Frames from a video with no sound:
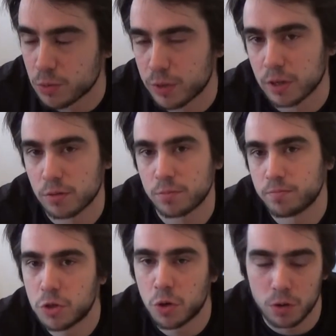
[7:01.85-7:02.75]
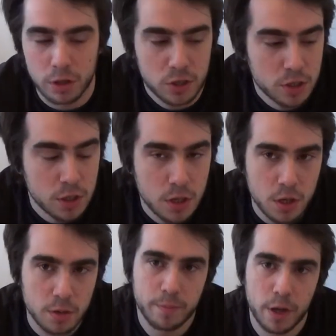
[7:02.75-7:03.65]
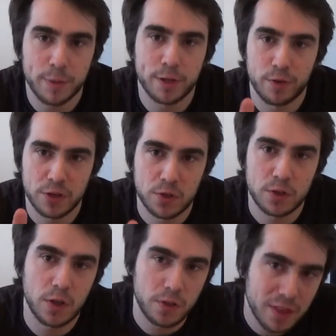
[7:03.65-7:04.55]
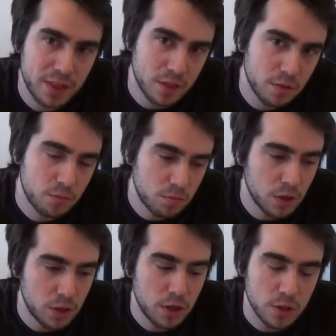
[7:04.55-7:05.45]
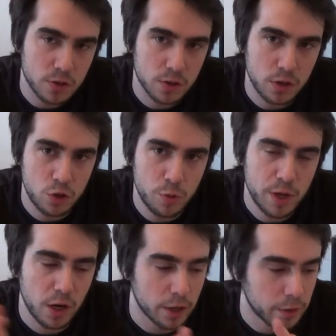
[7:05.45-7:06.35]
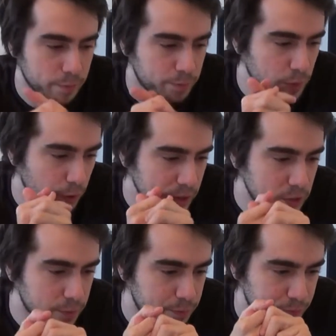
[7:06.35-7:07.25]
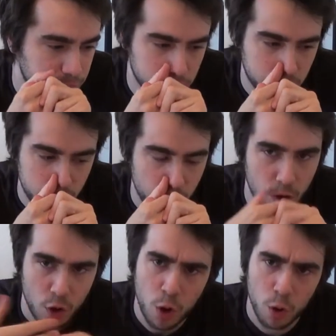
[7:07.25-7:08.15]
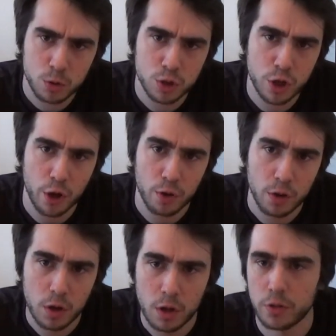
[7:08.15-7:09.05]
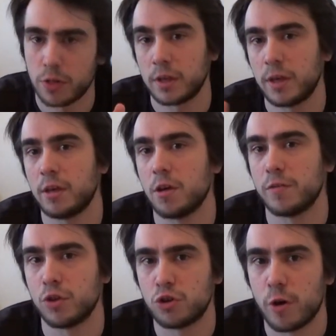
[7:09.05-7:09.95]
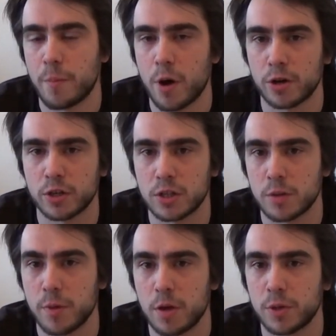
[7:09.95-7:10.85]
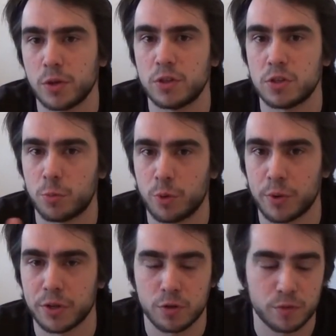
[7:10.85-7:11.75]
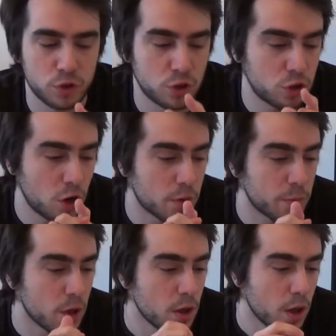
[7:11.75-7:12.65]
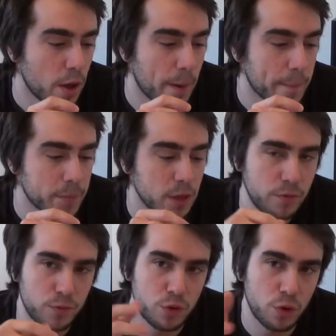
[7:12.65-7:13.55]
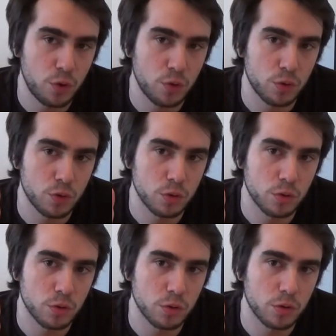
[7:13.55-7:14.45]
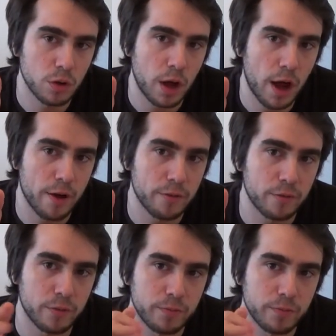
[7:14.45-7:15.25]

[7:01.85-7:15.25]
we can call it, may be invested in UBI. Alright? Also, thinking of the job market and maybe the disappearance of the job, if you have